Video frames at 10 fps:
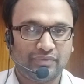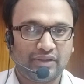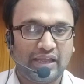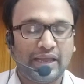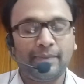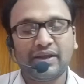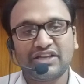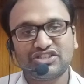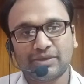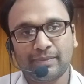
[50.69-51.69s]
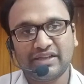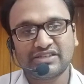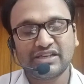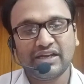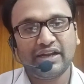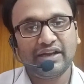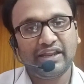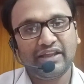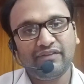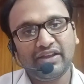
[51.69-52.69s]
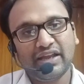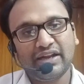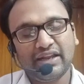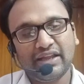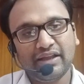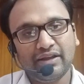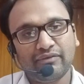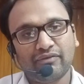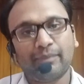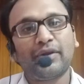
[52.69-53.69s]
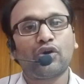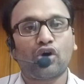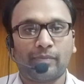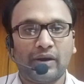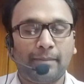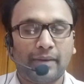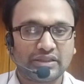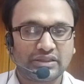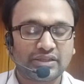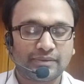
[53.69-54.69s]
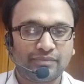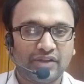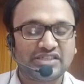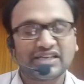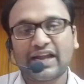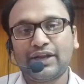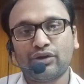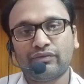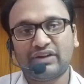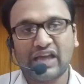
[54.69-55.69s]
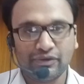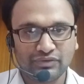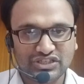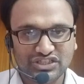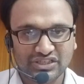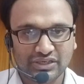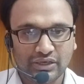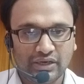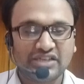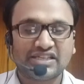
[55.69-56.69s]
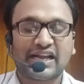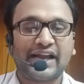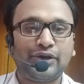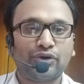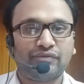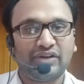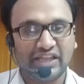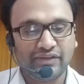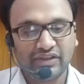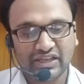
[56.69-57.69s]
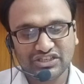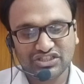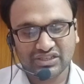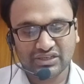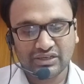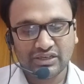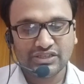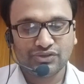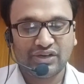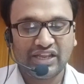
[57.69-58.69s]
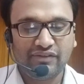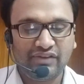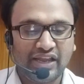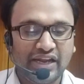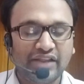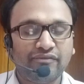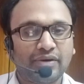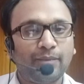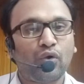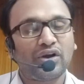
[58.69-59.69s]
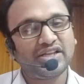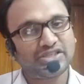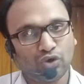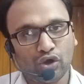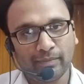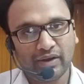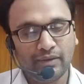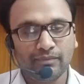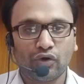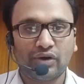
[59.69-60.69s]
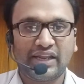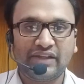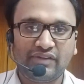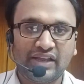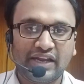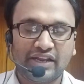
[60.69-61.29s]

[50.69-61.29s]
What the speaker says: Aberration means deviating from the normal path. It's a kind of diversion. It's a kind of deviation. So deviating from what is normal or deviating